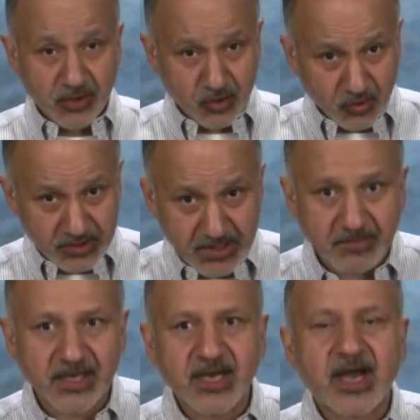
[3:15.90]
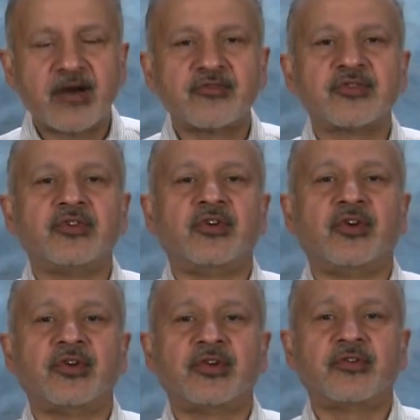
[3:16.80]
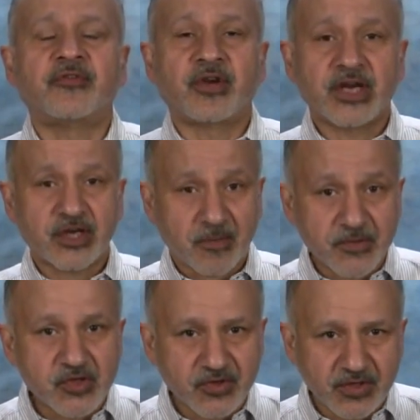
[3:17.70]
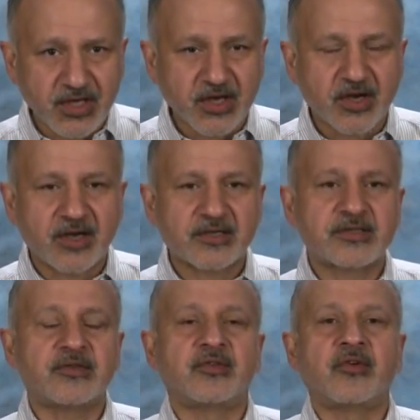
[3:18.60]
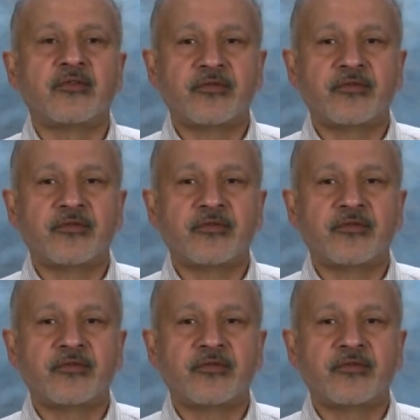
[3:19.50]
You don't double count, you don't forget opportunity cost,